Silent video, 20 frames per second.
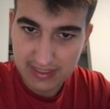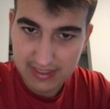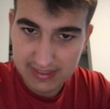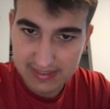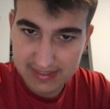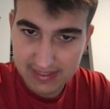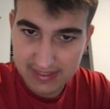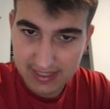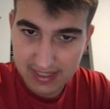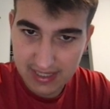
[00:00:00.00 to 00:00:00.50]

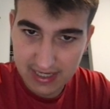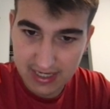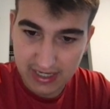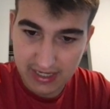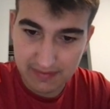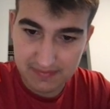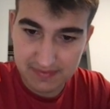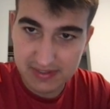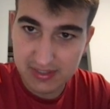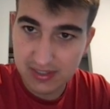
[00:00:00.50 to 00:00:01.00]

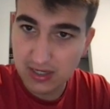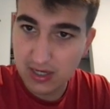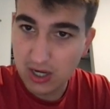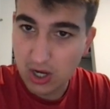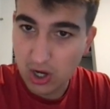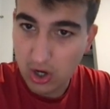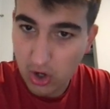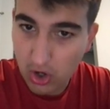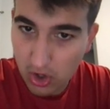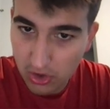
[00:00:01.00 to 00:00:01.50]
times
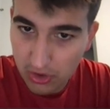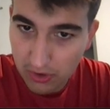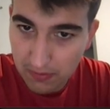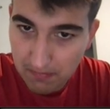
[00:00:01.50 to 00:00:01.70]
all the